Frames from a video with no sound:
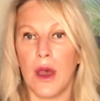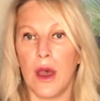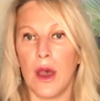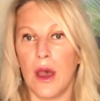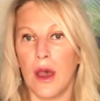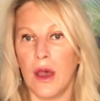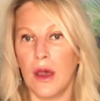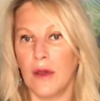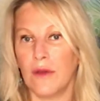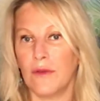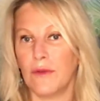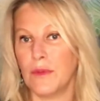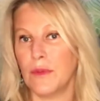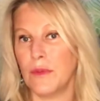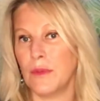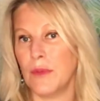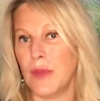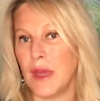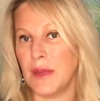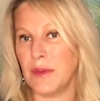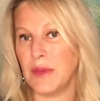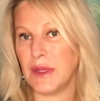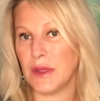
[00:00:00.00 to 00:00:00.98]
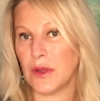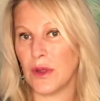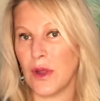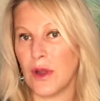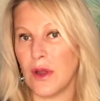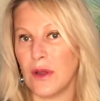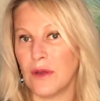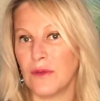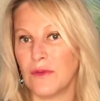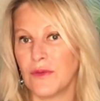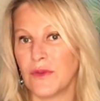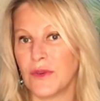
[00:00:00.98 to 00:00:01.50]
of maybe
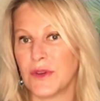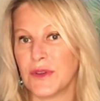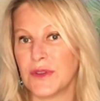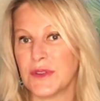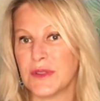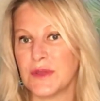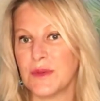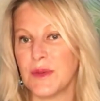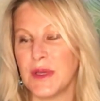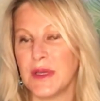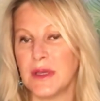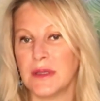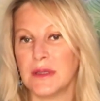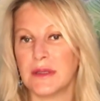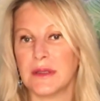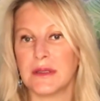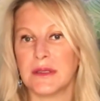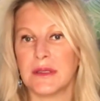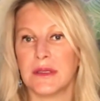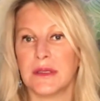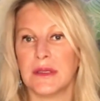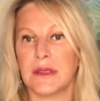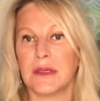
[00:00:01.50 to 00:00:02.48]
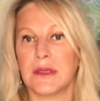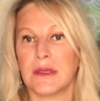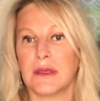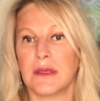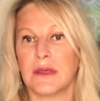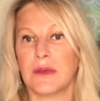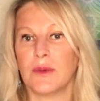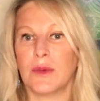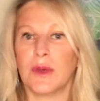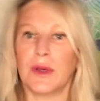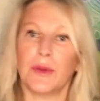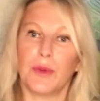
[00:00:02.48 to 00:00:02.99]
law enforcement.
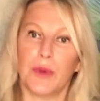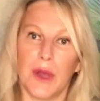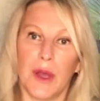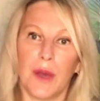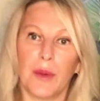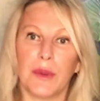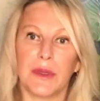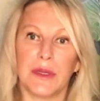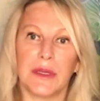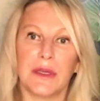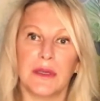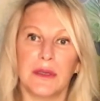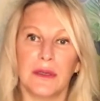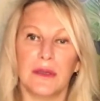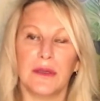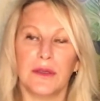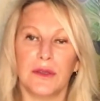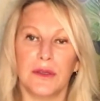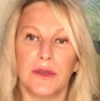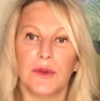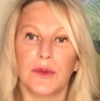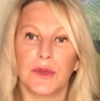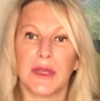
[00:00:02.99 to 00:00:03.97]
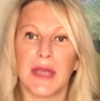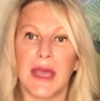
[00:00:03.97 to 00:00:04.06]
Well, probably you would